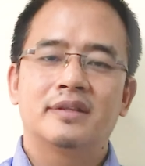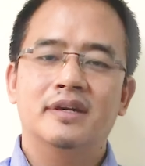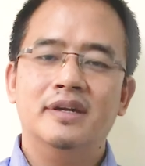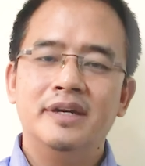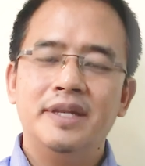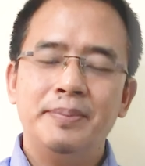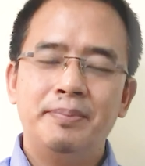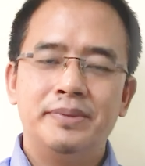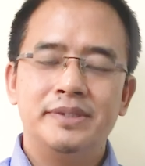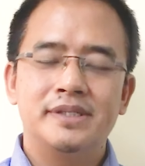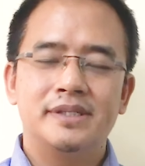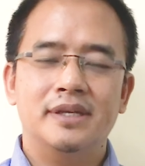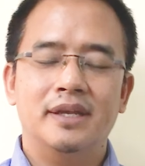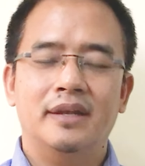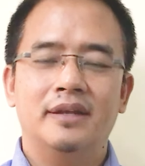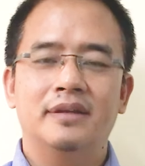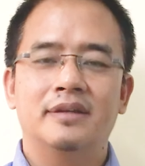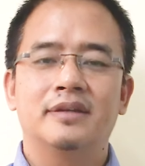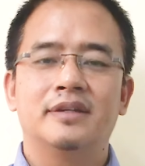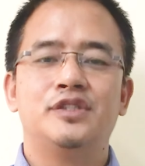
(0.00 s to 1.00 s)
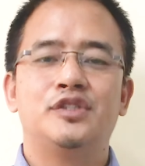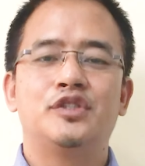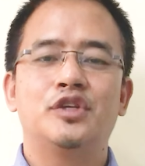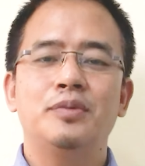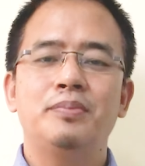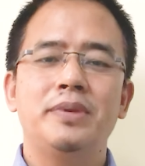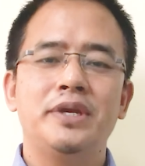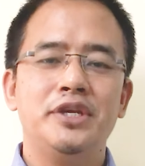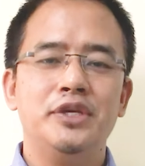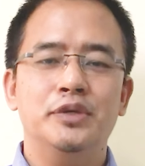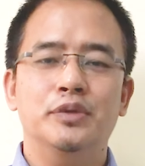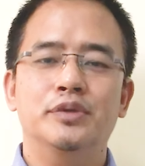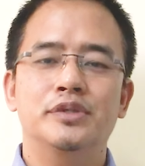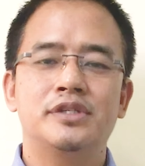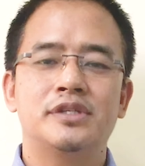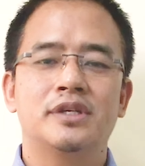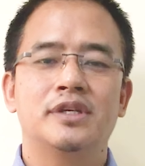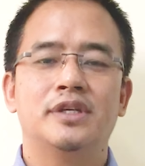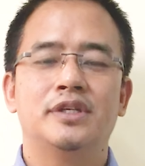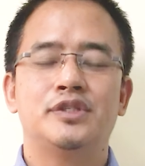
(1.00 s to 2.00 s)
30% should be
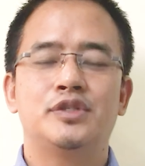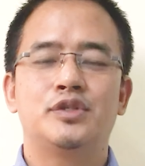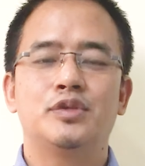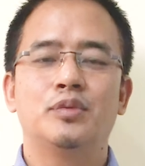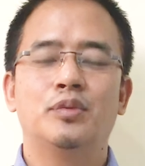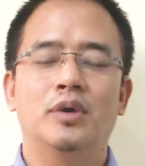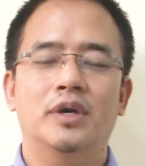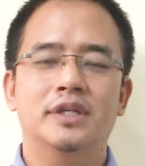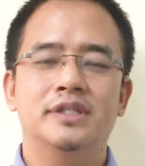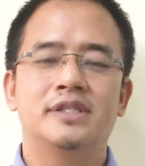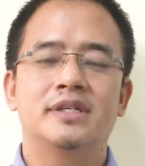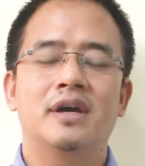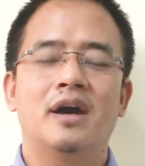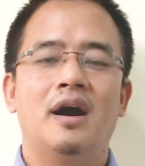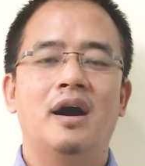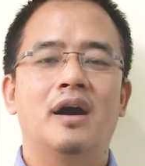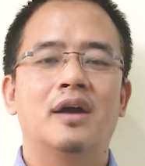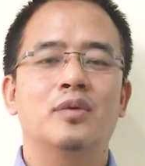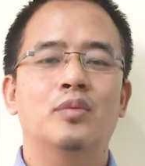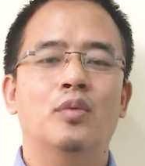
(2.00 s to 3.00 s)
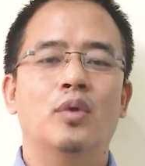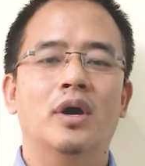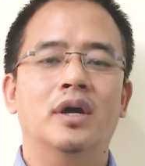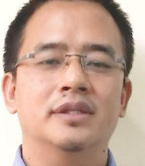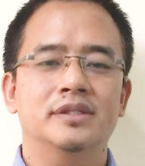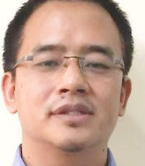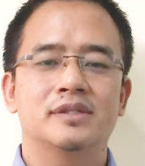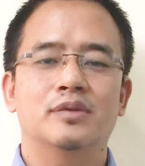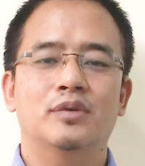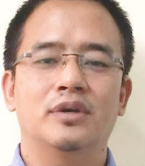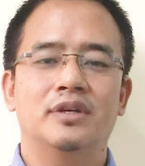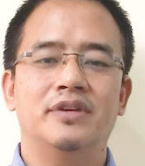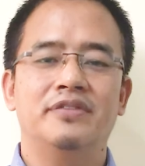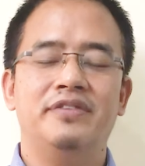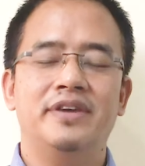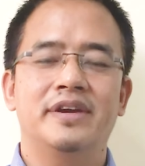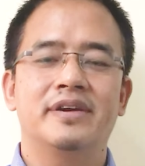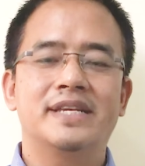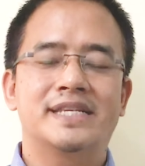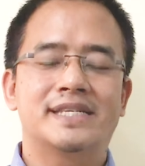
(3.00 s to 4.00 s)
used towards our wants or the
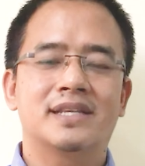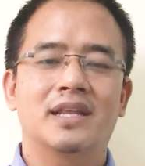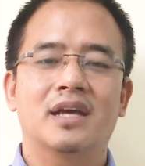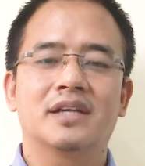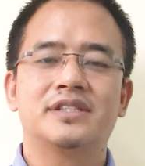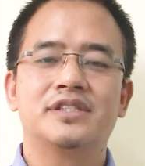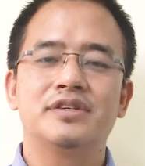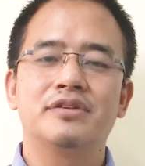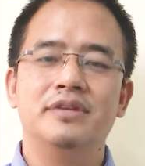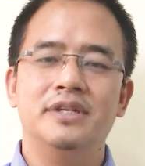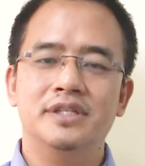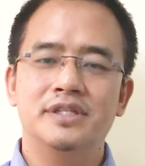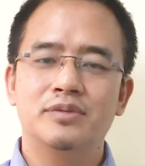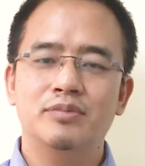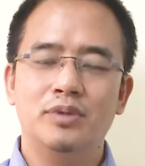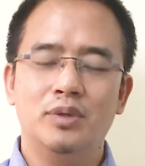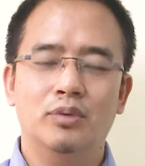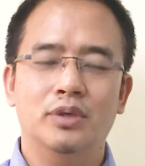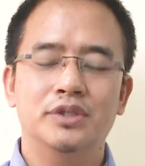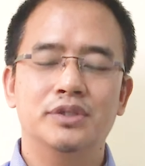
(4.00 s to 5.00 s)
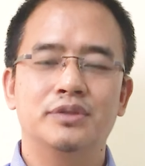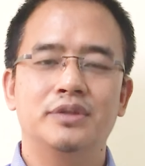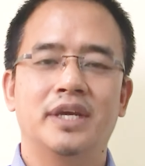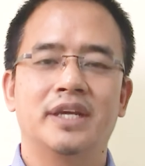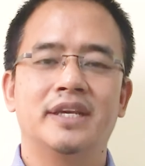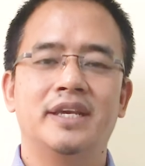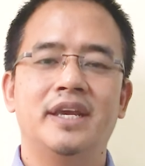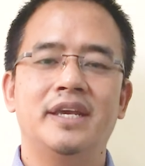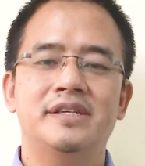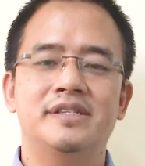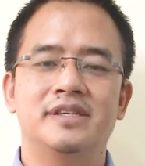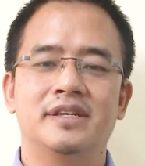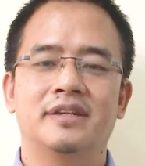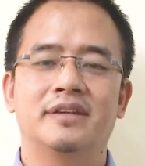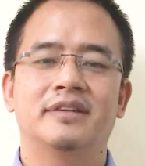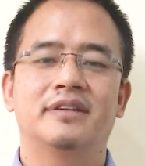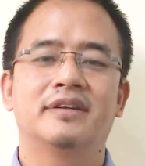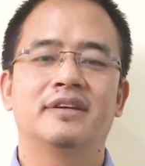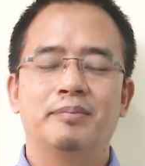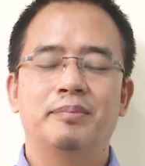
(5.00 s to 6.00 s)
various luxuries we want to engage in.
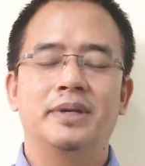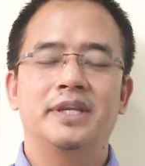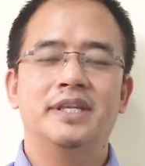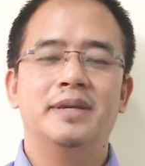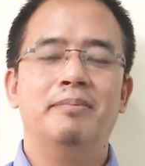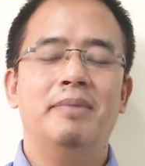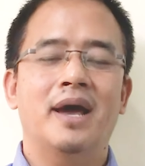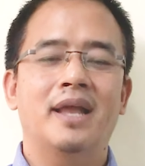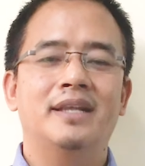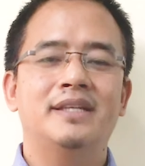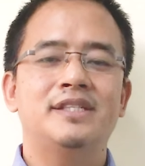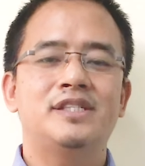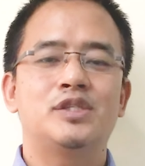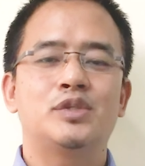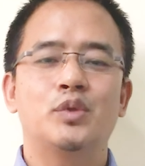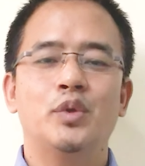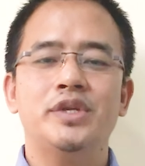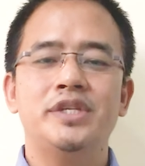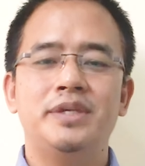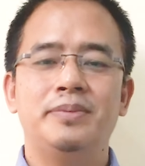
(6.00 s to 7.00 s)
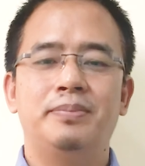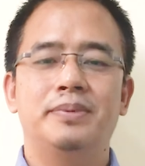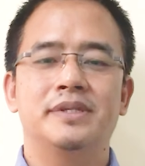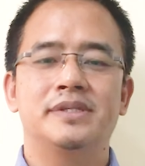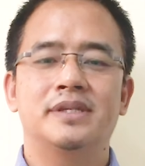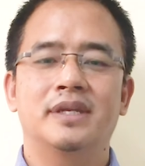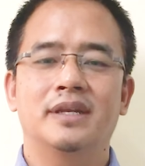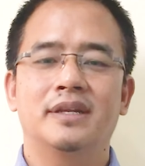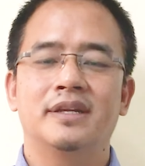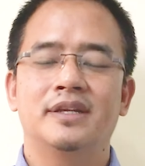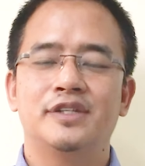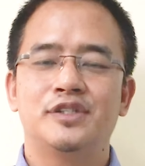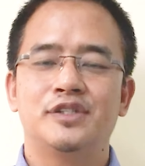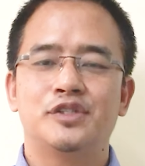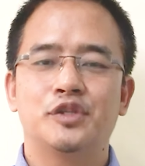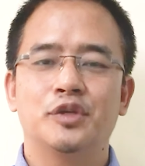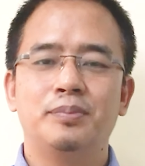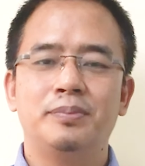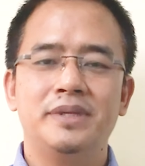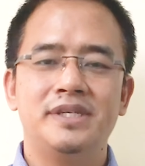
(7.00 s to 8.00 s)
But the balance 20%
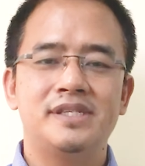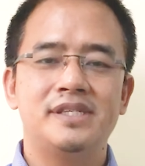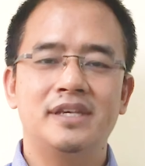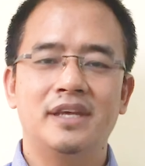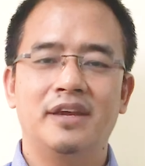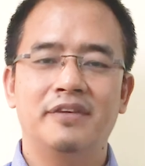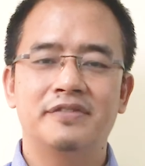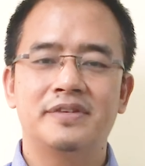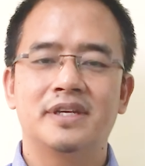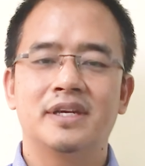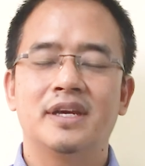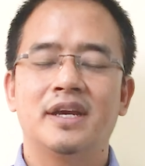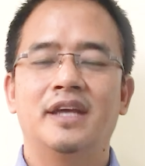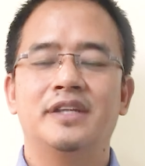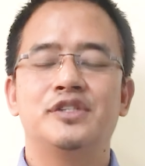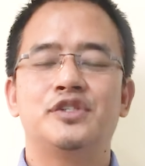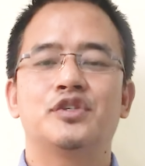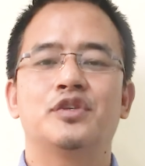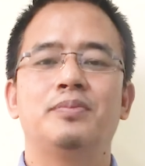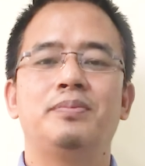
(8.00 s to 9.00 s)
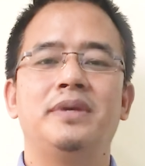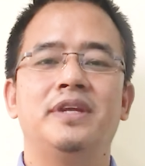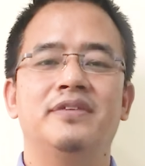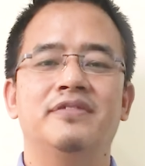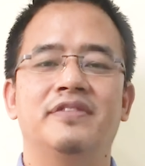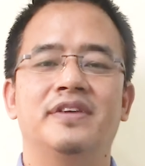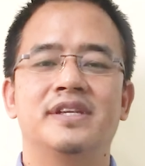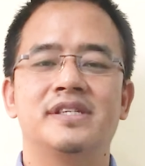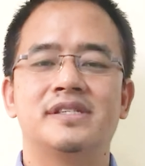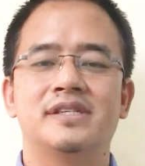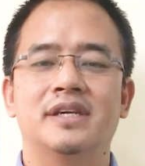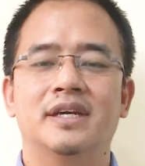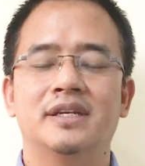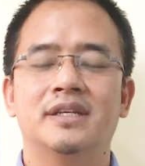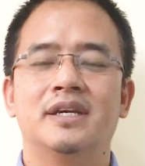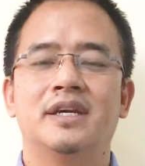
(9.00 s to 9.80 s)
should be saved and should be invested